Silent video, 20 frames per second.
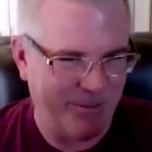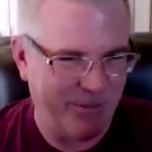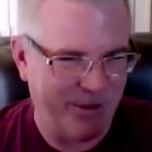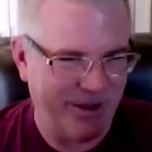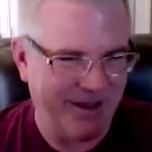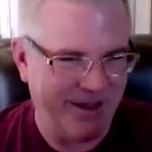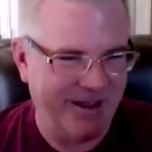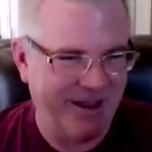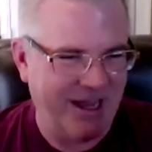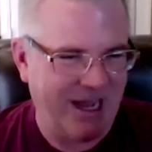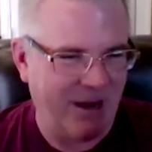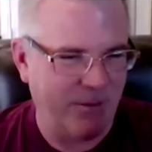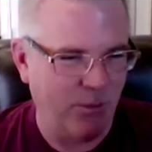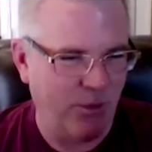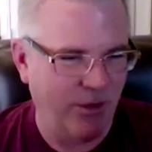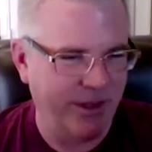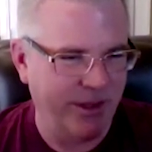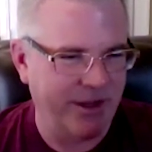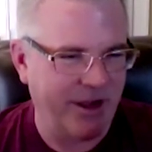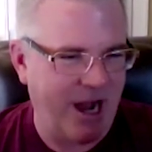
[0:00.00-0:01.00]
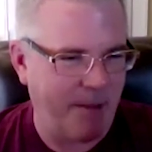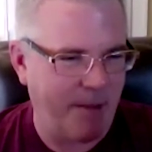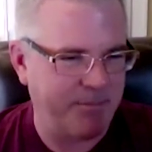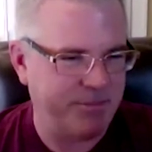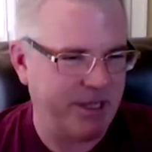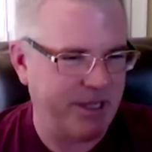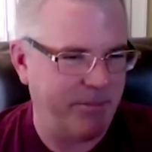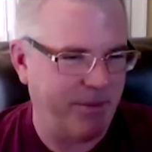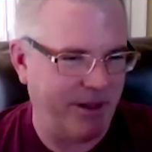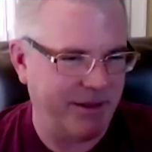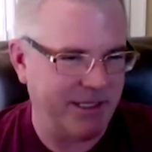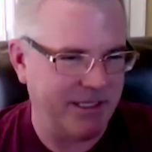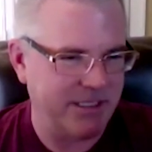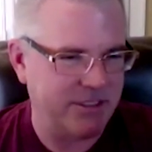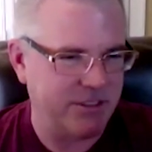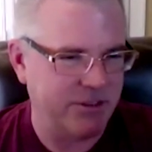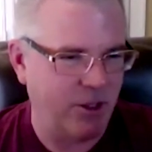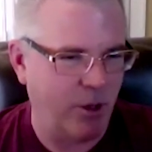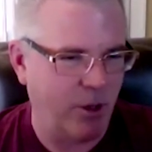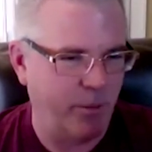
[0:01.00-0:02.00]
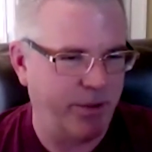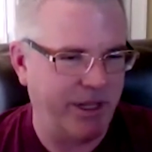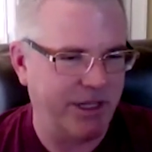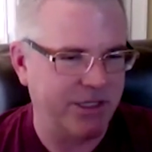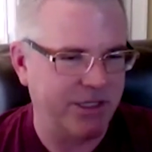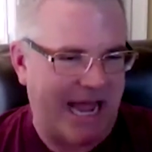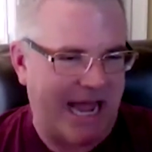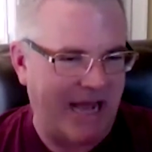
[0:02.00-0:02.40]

but I'm really hopped up on this no pitch.